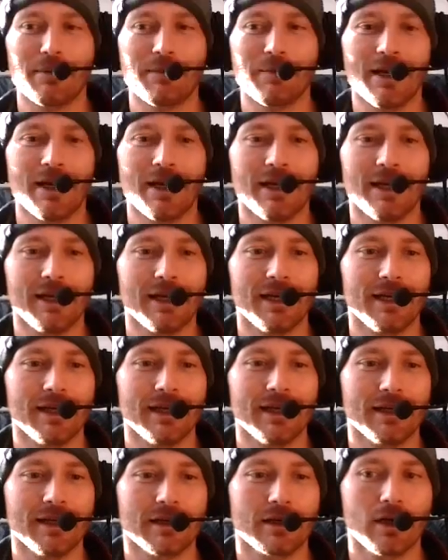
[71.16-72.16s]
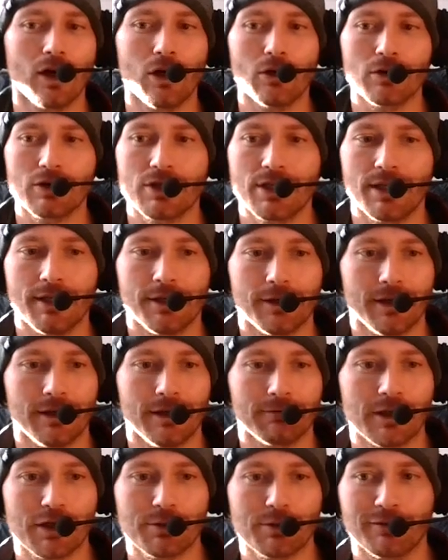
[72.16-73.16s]
am a coach here in
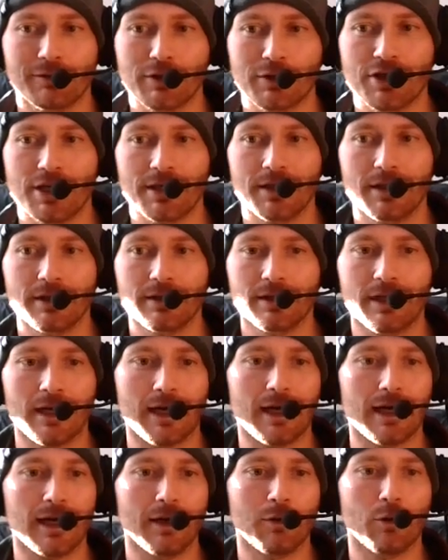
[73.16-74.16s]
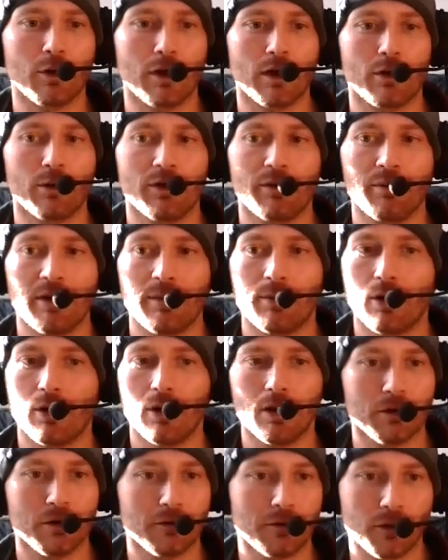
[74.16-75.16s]
Richmond, Virginia. I work with people
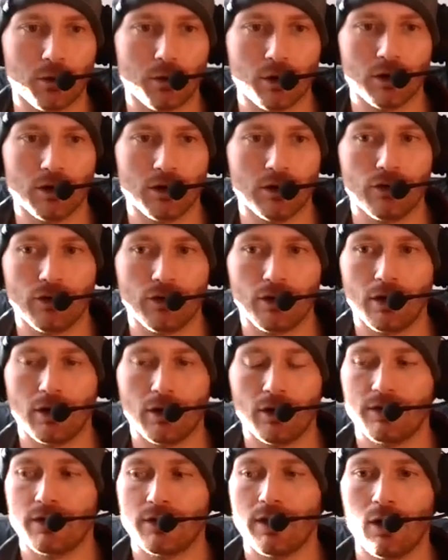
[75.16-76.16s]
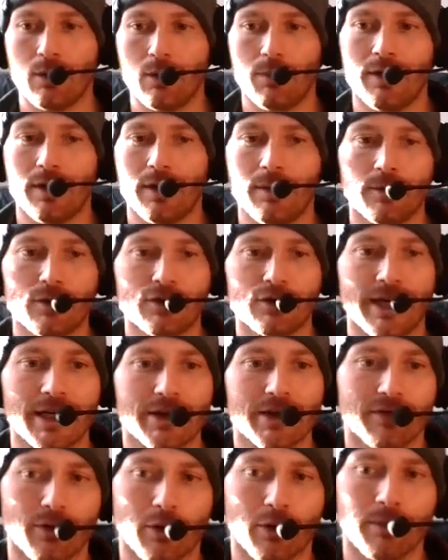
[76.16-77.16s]
all over the world to help them
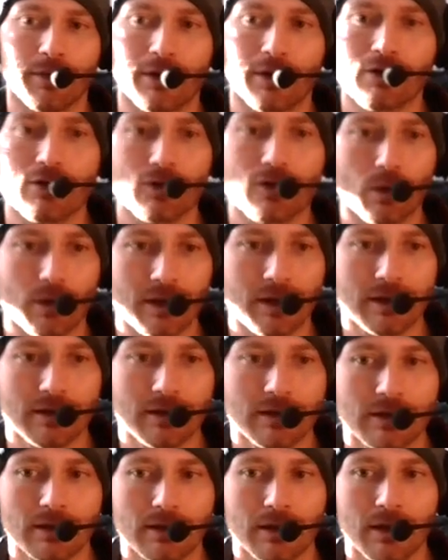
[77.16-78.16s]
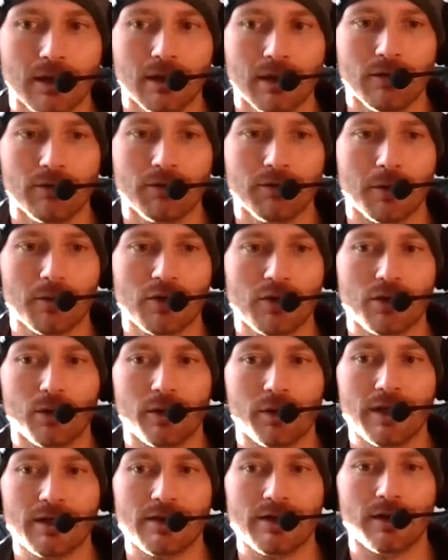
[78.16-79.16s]
transform their stories from
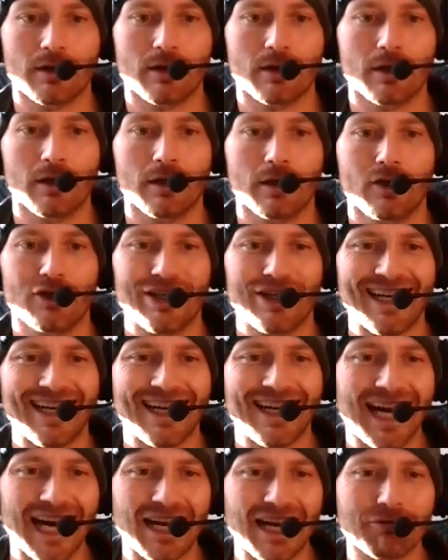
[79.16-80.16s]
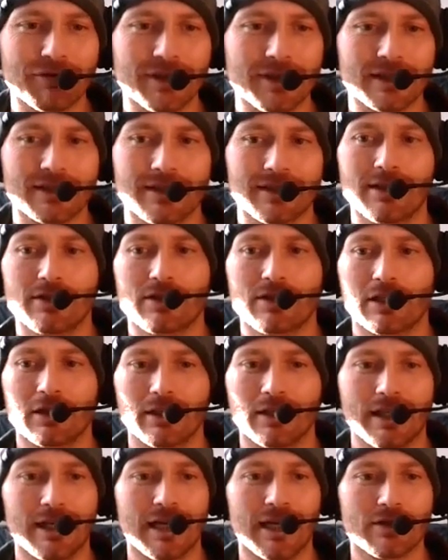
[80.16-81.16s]
stories that are creating conflict
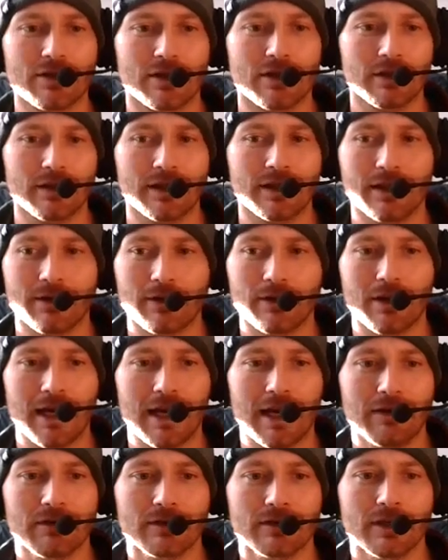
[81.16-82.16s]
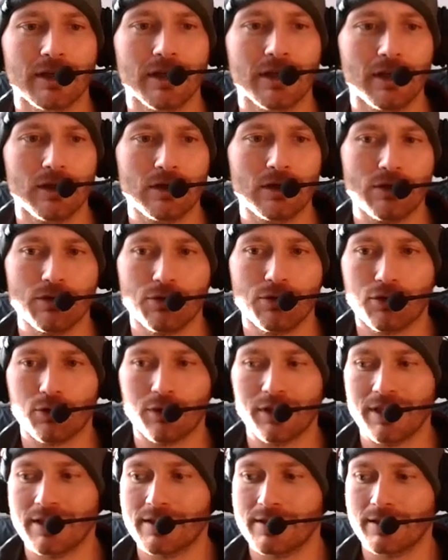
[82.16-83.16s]
internally and externally in their lives to
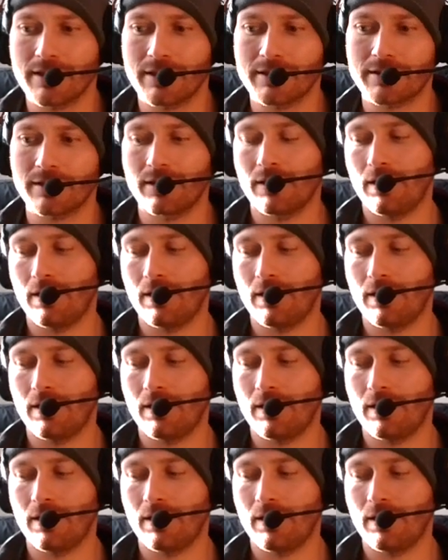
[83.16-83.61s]
stories that